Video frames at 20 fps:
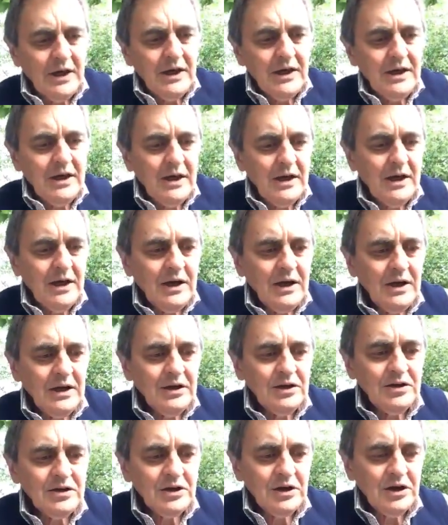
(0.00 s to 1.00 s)

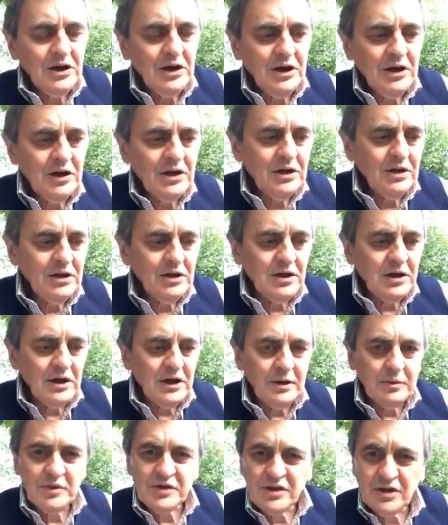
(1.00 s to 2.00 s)
And in
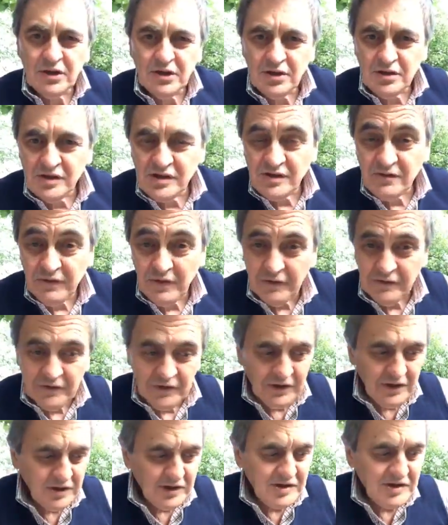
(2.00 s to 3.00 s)
episodes
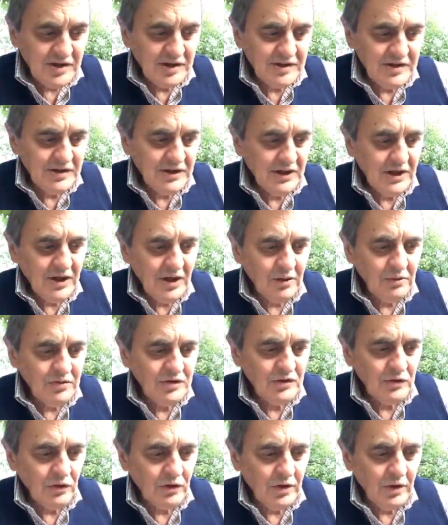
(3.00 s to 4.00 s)
15 and 16, I was
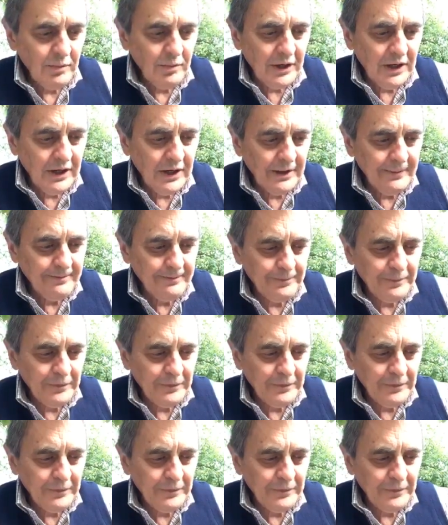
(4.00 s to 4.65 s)
talking about...